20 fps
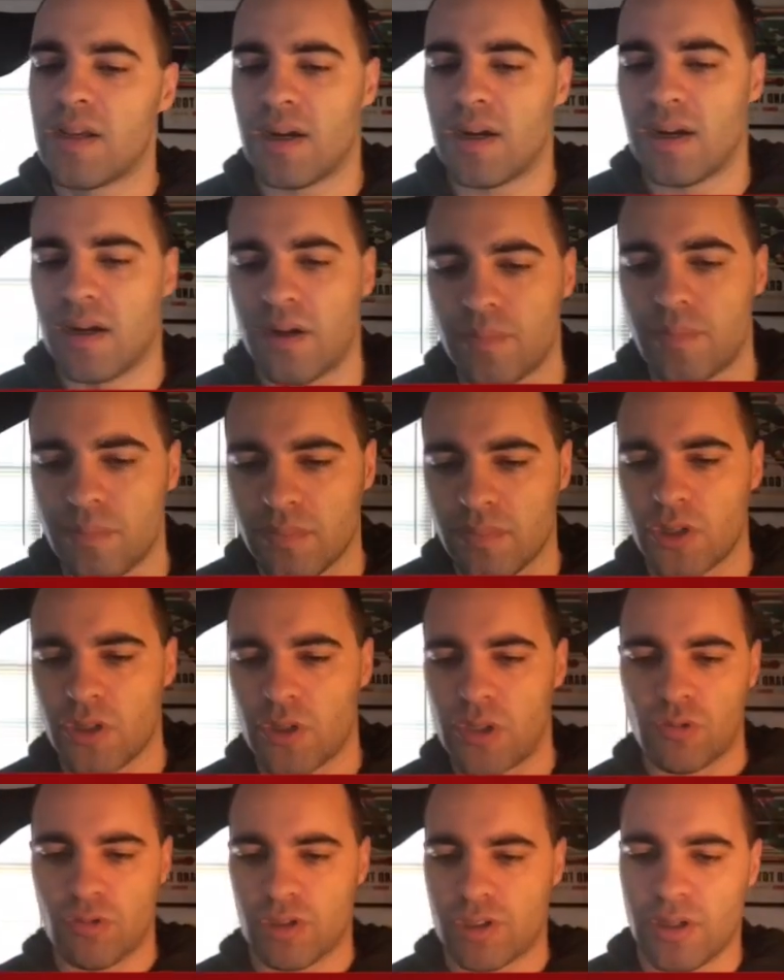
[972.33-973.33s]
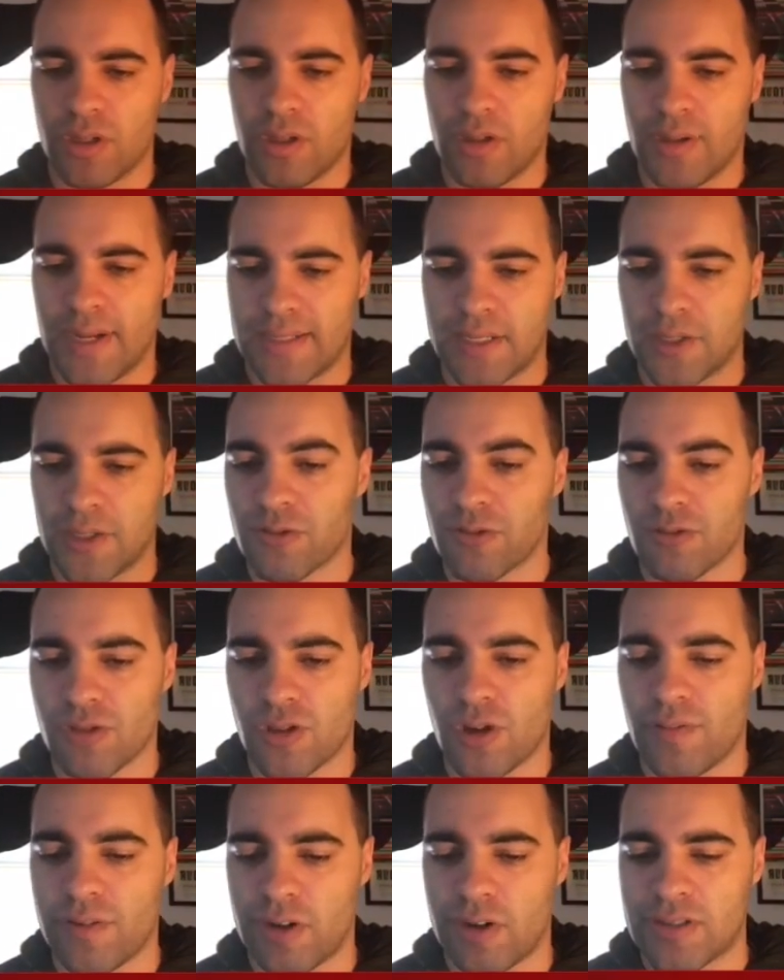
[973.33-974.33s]
Like I said, you can
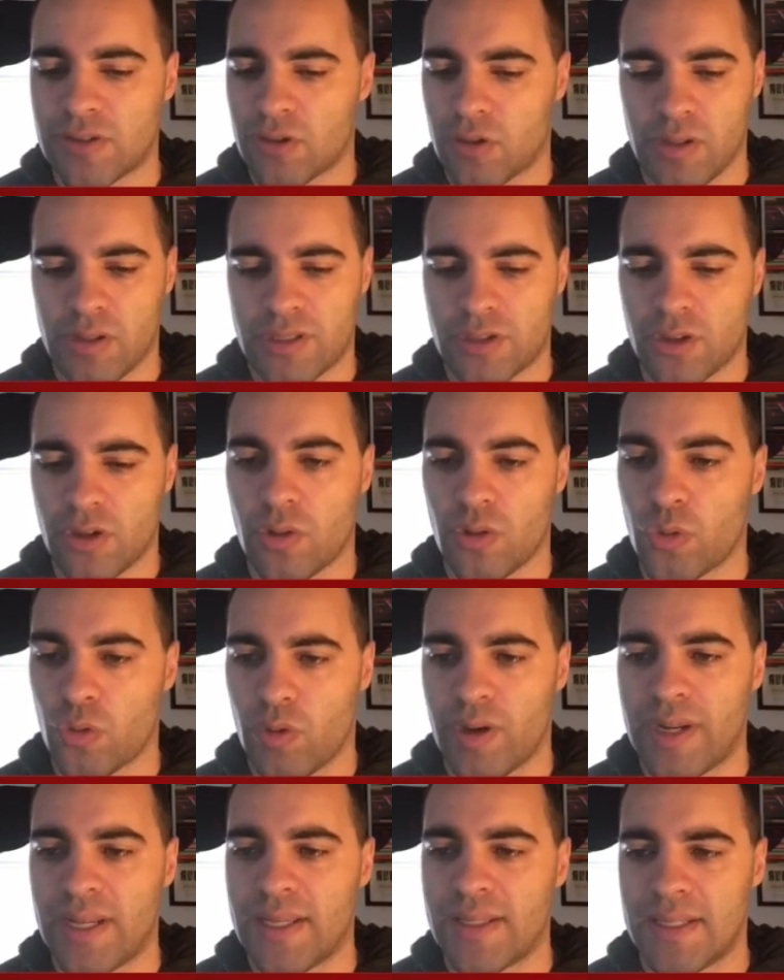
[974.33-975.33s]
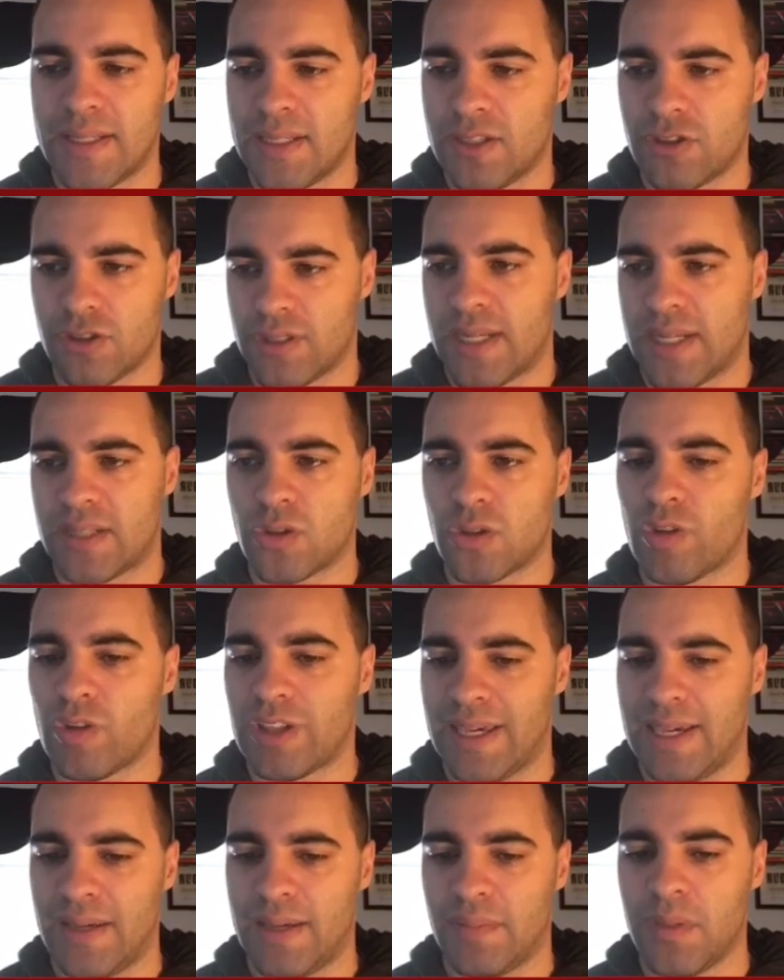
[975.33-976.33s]
resolve it as early as turn 3, and then he just takes over the
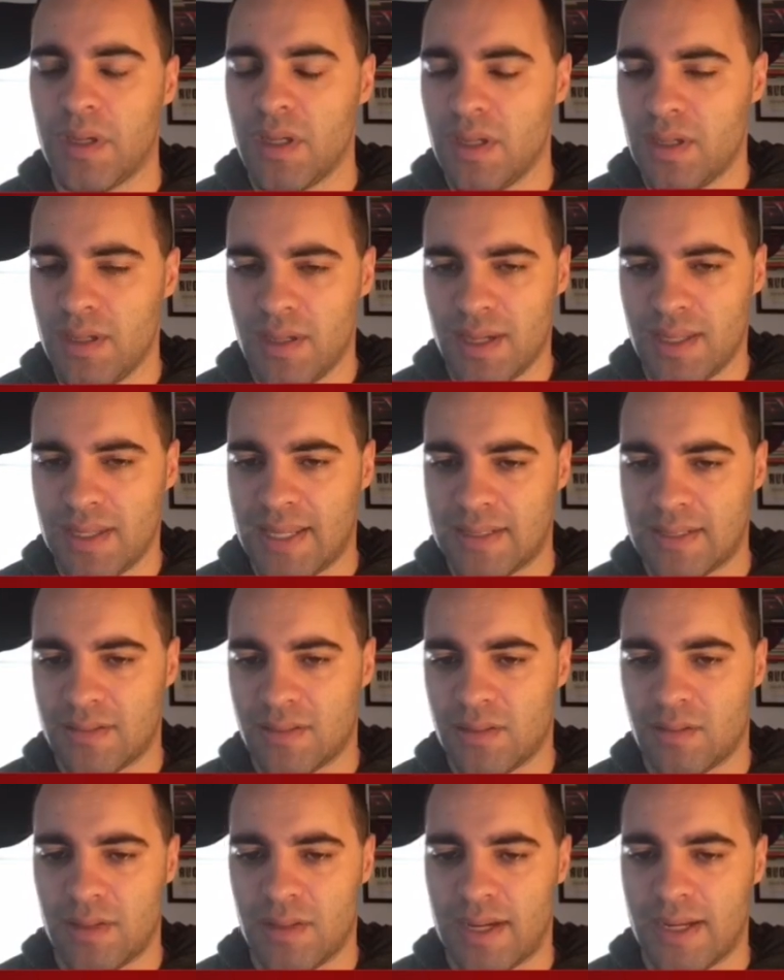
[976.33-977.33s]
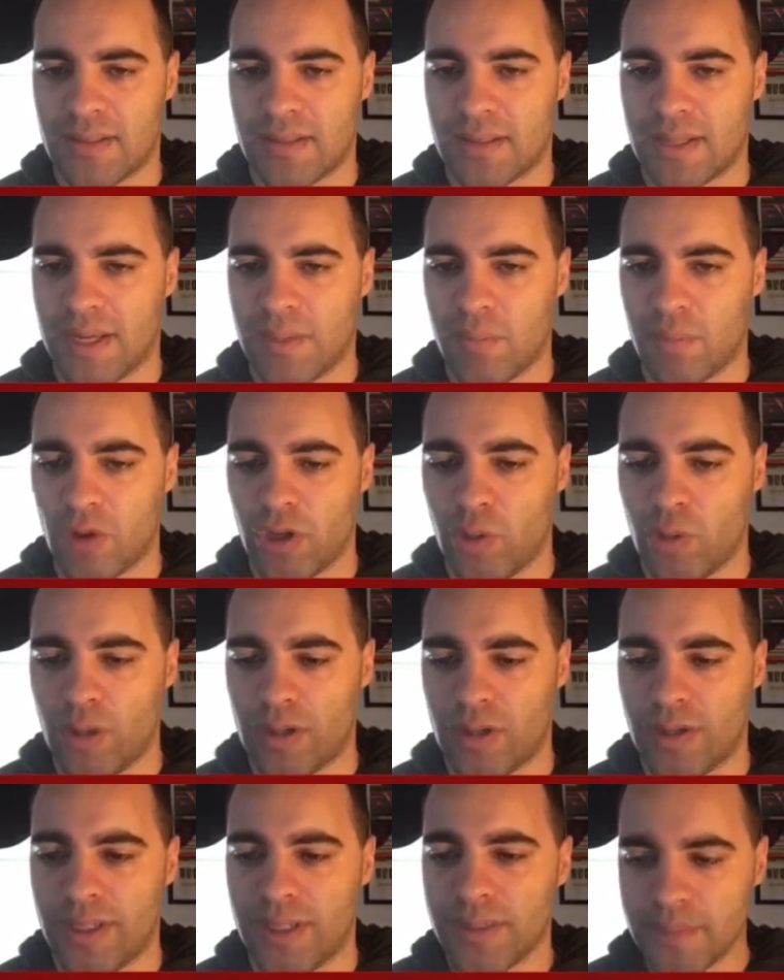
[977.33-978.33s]
game, and that ends the game pretty
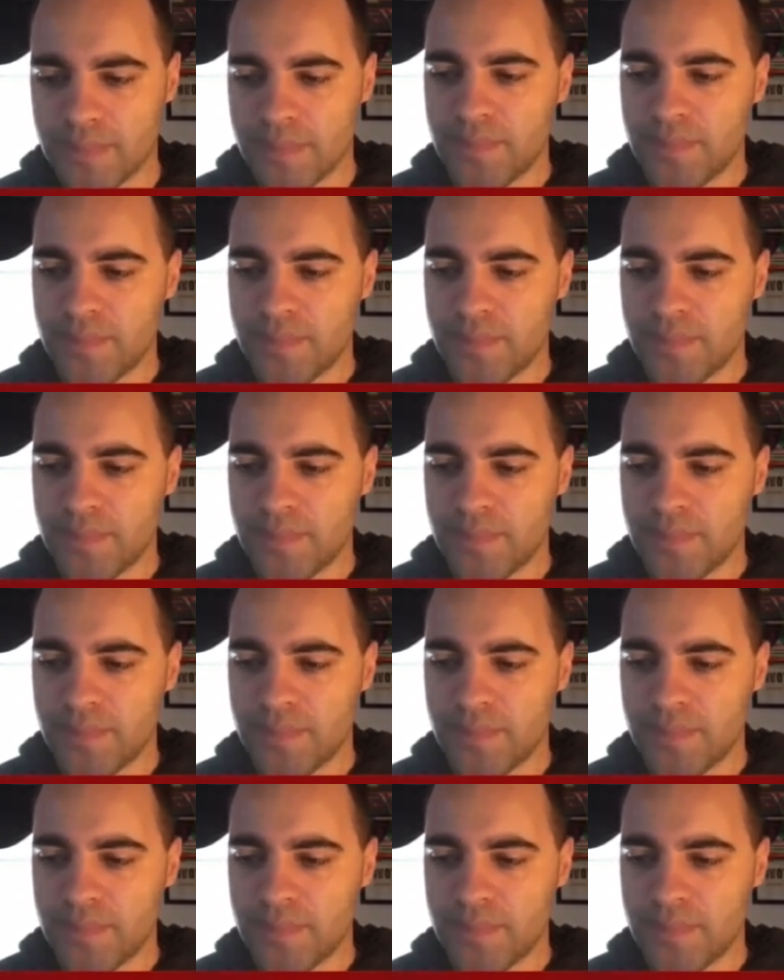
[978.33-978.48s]
quickly.